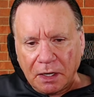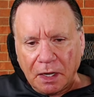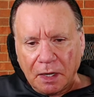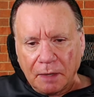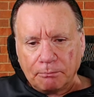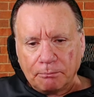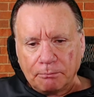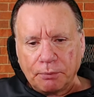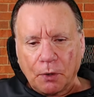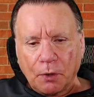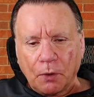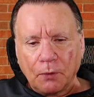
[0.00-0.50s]

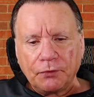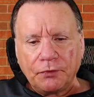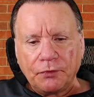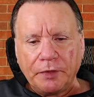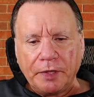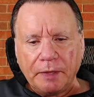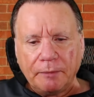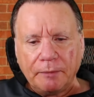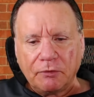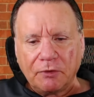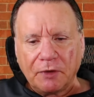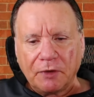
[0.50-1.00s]
And both
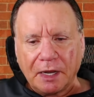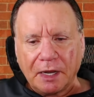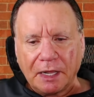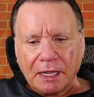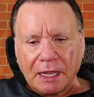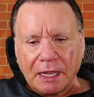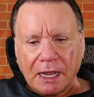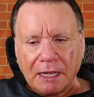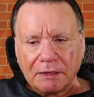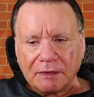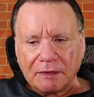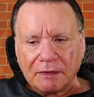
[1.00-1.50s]
teams in the
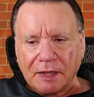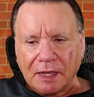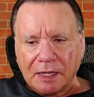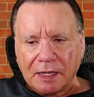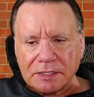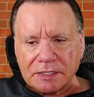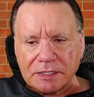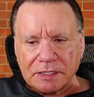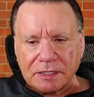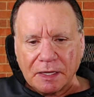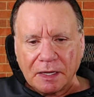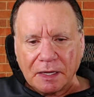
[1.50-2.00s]

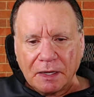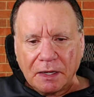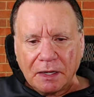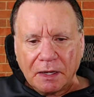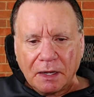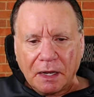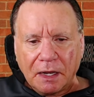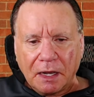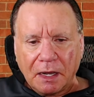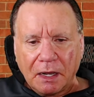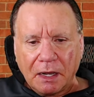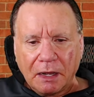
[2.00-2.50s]
contest
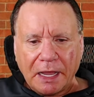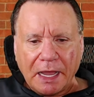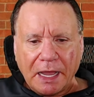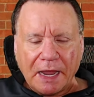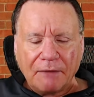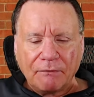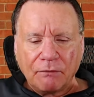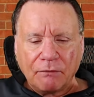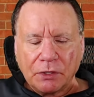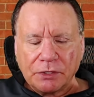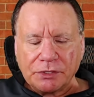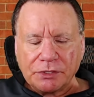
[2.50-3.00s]
uh,
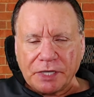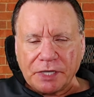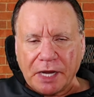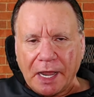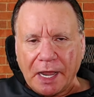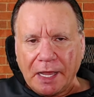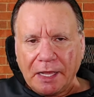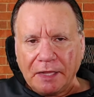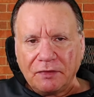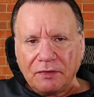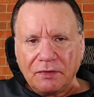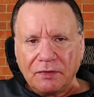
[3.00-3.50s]
average
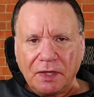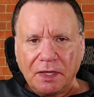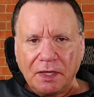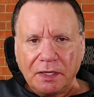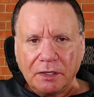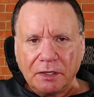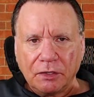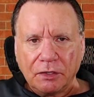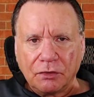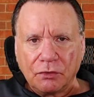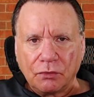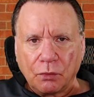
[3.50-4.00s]

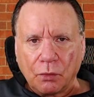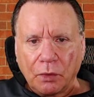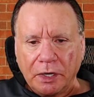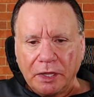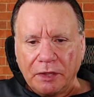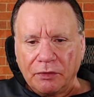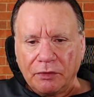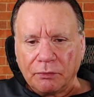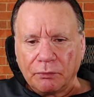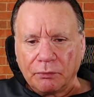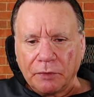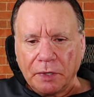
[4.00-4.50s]
18 to
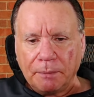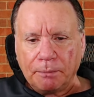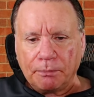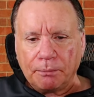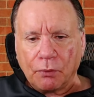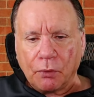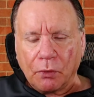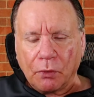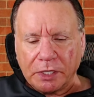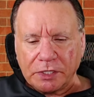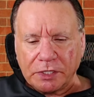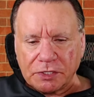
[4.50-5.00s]
23
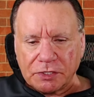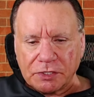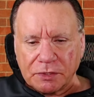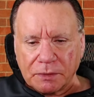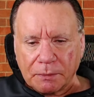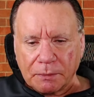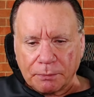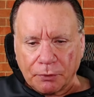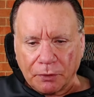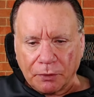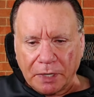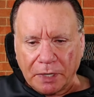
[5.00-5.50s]
points
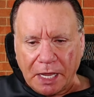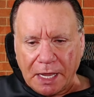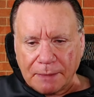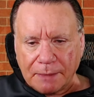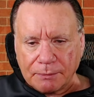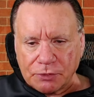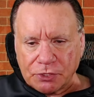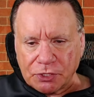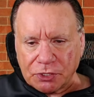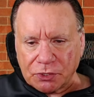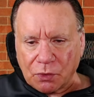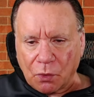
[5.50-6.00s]
per
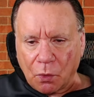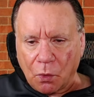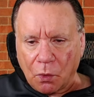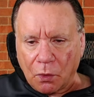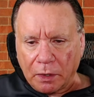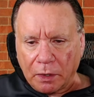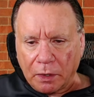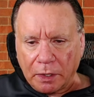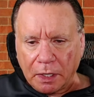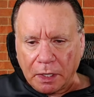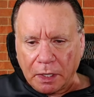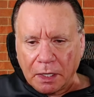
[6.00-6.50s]
game
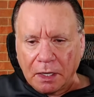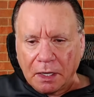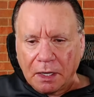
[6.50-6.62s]
scored.